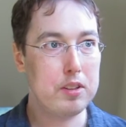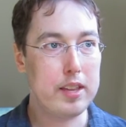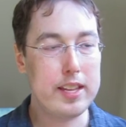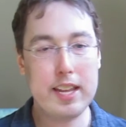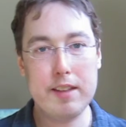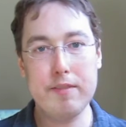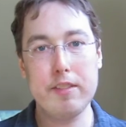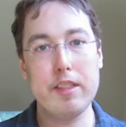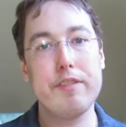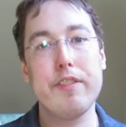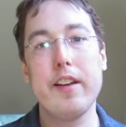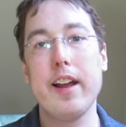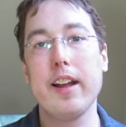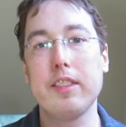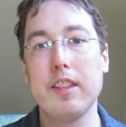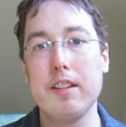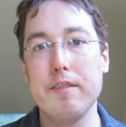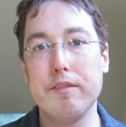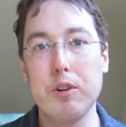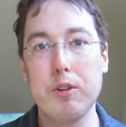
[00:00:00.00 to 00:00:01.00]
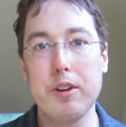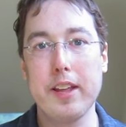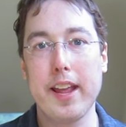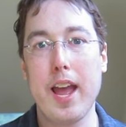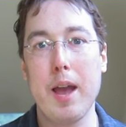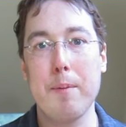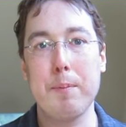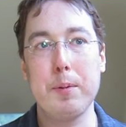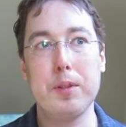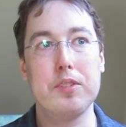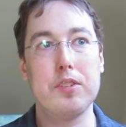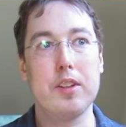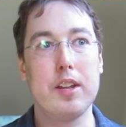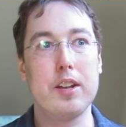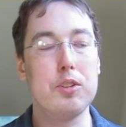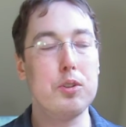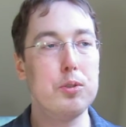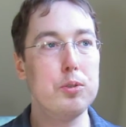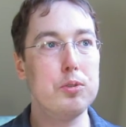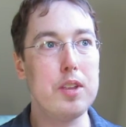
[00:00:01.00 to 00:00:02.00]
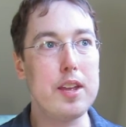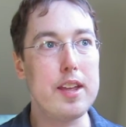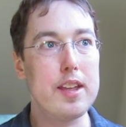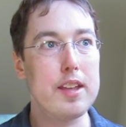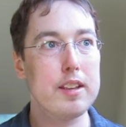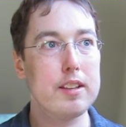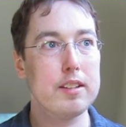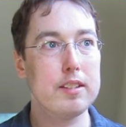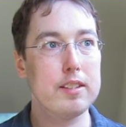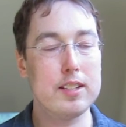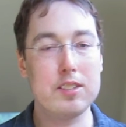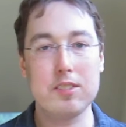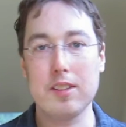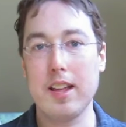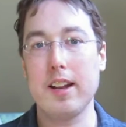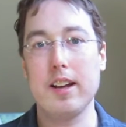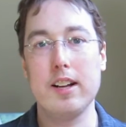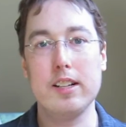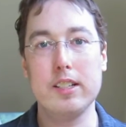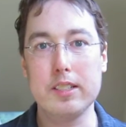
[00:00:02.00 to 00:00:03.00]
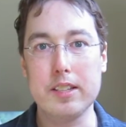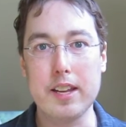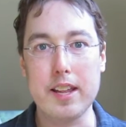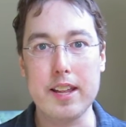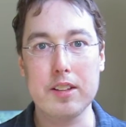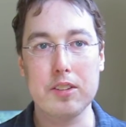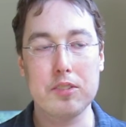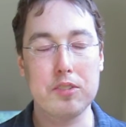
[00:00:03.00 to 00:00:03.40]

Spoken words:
like even the fact that voting happens on a Tuesday, that's not a holiday.